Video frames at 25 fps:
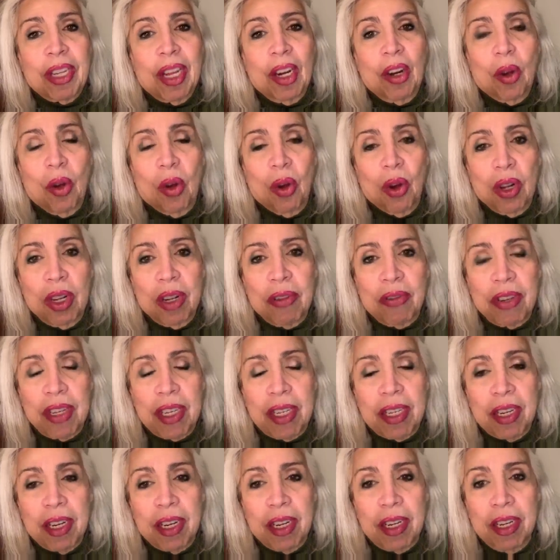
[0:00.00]
And all of a
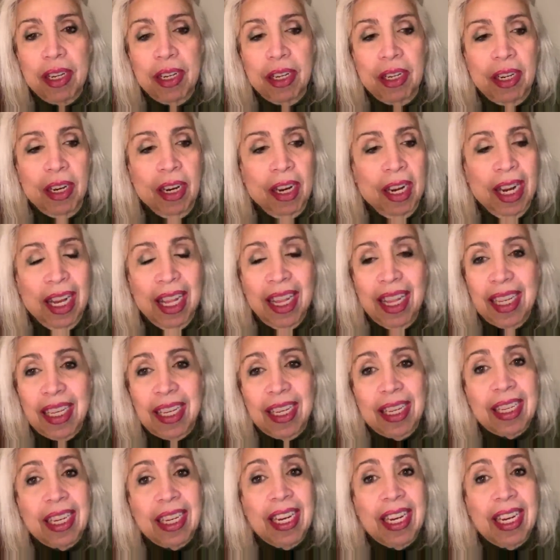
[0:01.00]
sudden, this has